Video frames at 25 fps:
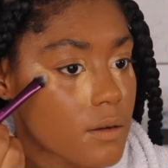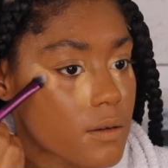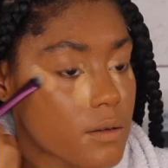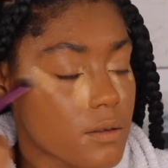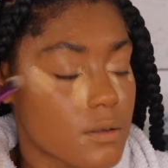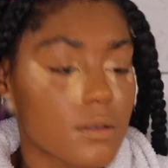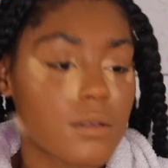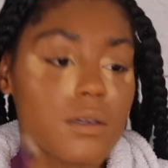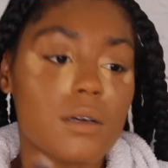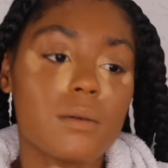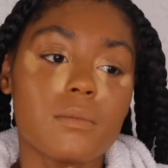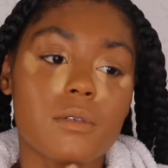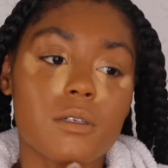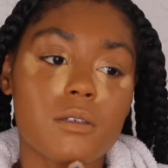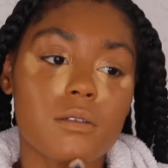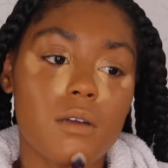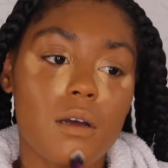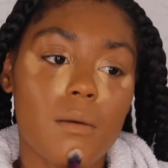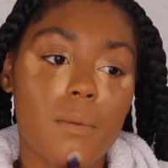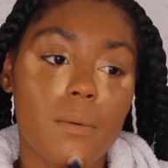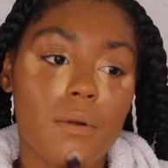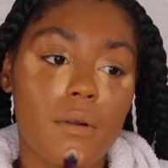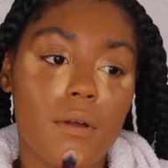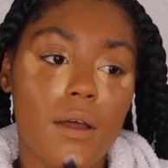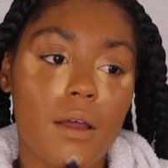So I'm just
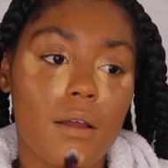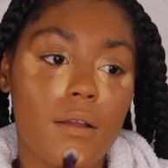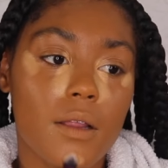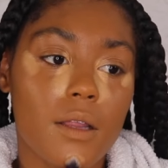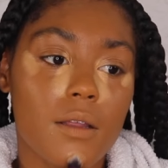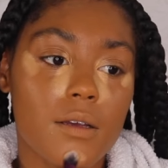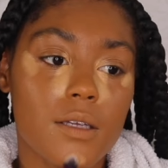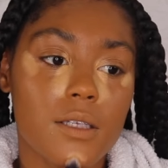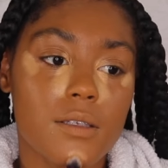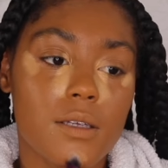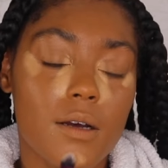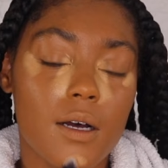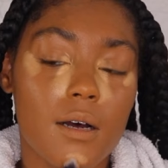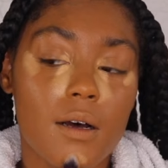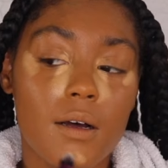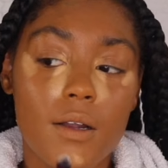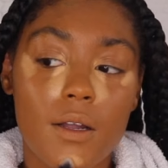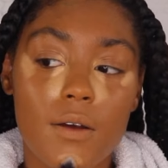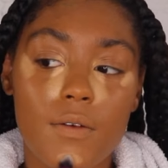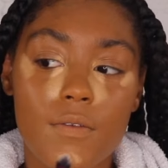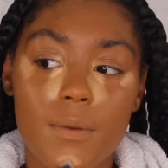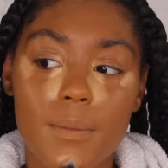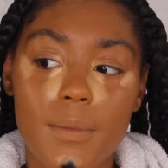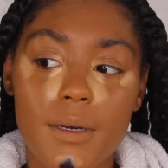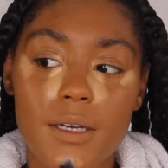applying this all
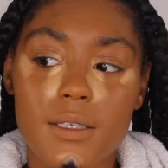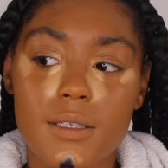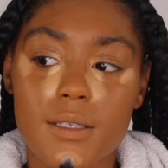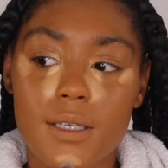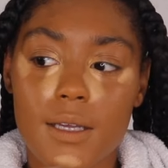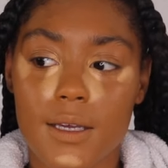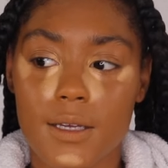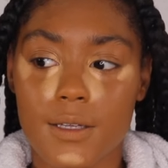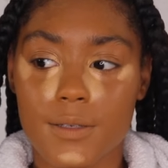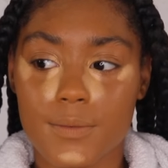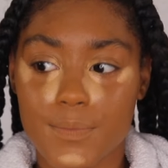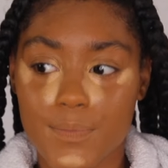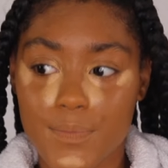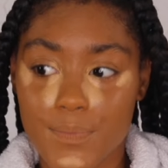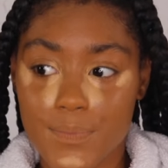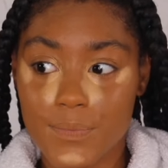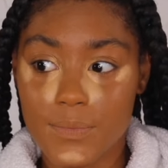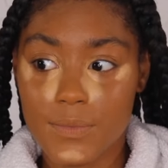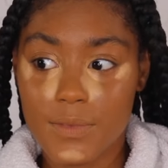over my skin.